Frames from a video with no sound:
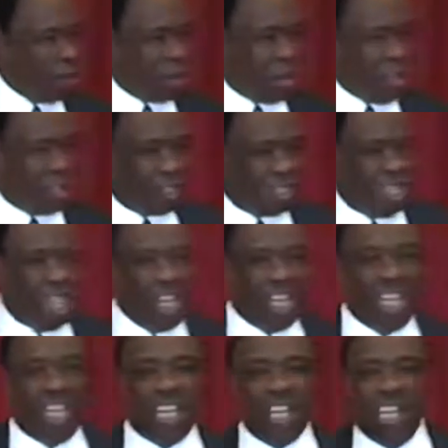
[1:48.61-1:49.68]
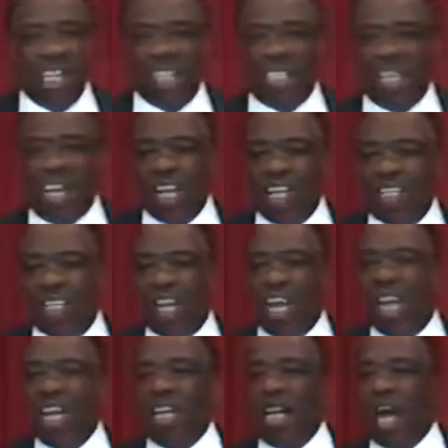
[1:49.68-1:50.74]
basic instincts,
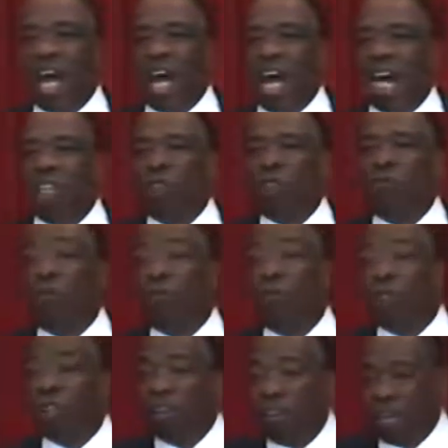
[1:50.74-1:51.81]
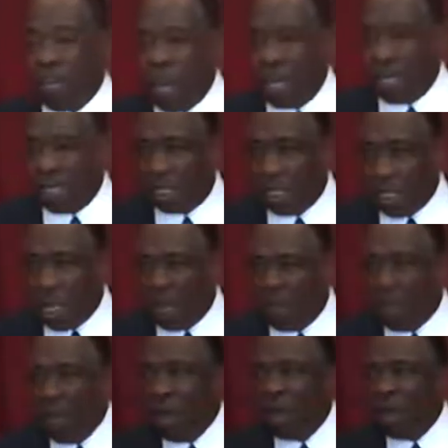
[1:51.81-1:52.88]
and are driven by the
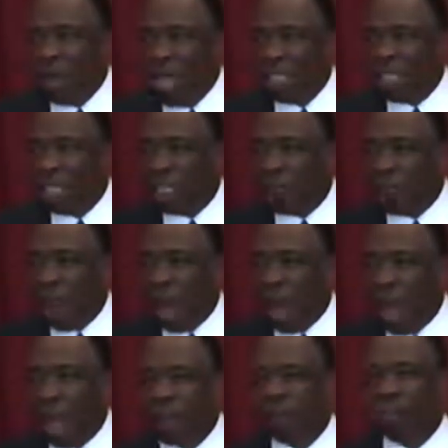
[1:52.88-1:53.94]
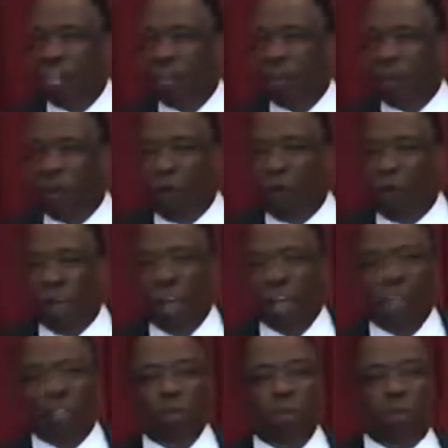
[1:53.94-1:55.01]
same basic drives they
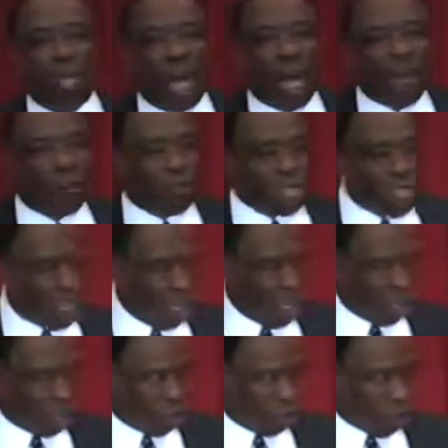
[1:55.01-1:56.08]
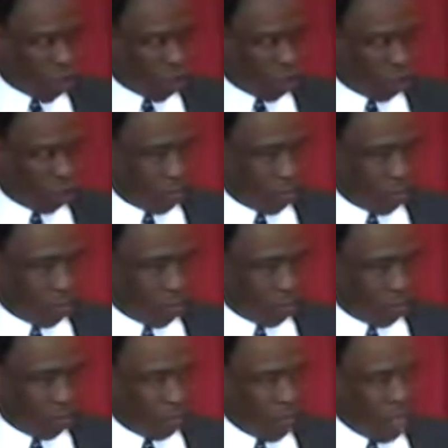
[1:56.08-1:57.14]
were 2,000 years ago.
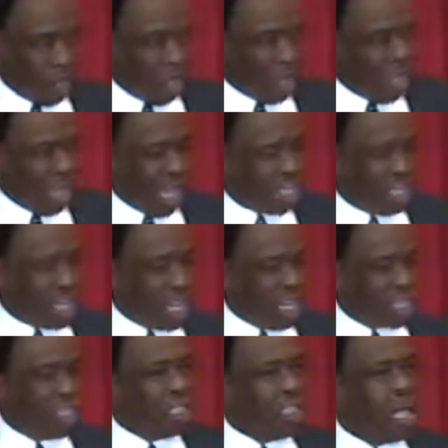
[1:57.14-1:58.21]
This is